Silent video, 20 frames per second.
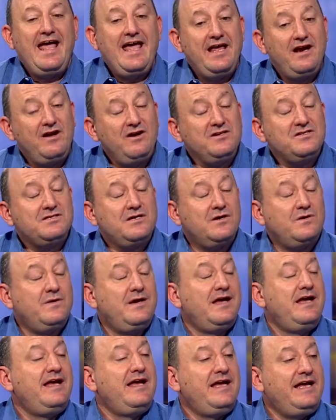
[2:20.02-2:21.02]
And also,
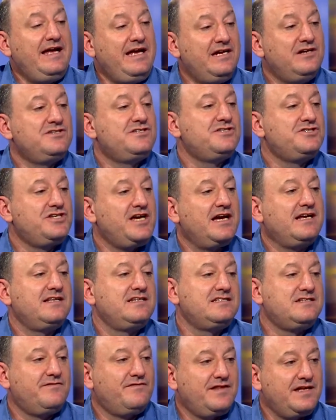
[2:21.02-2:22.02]
here's a
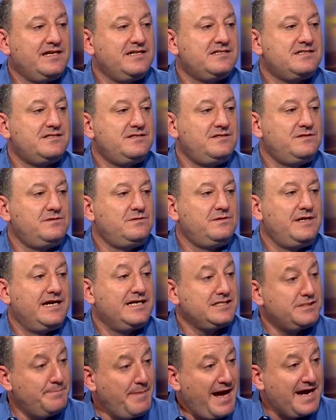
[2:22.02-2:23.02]
checklist of things to
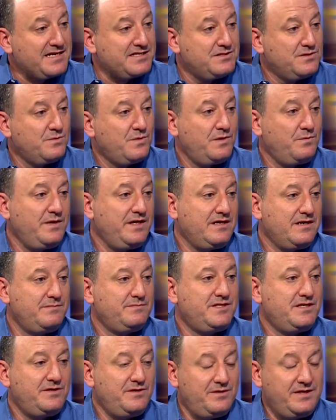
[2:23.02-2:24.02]
expect when we
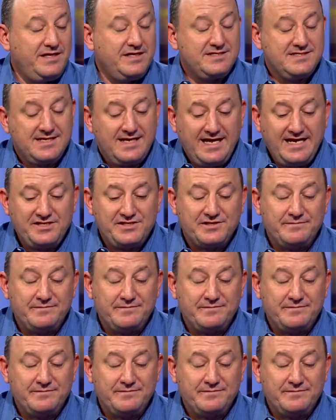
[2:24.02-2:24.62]
come to do the installation.